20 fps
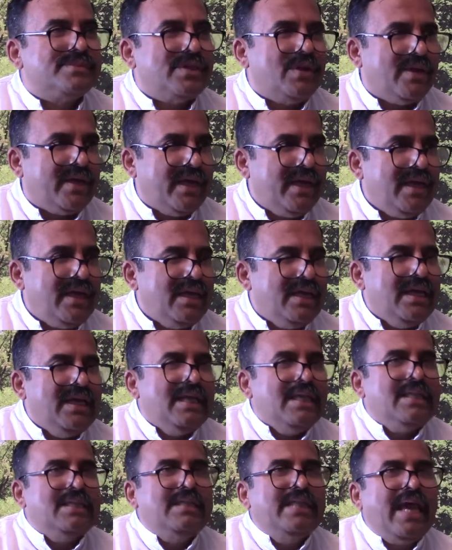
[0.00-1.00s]
okay,
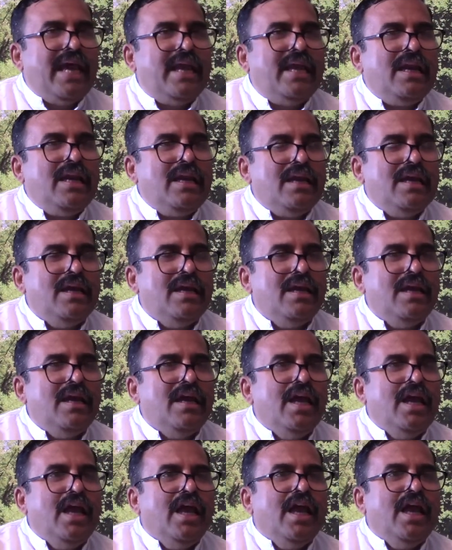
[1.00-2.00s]
then
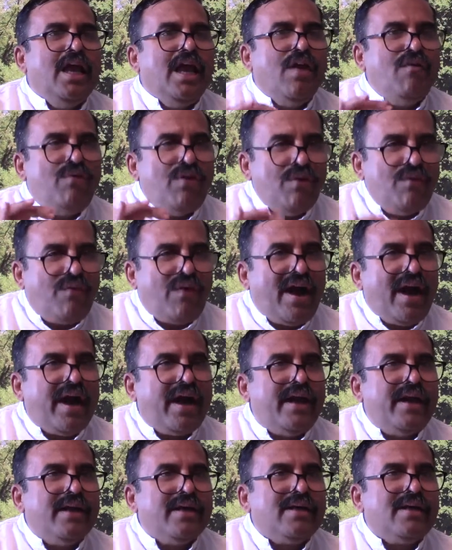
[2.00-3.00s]
if you
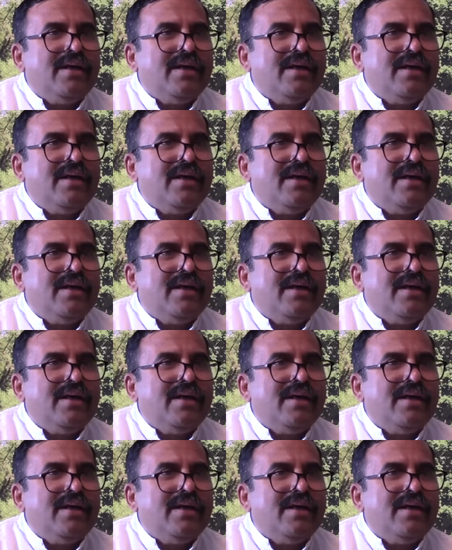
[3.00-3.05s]
find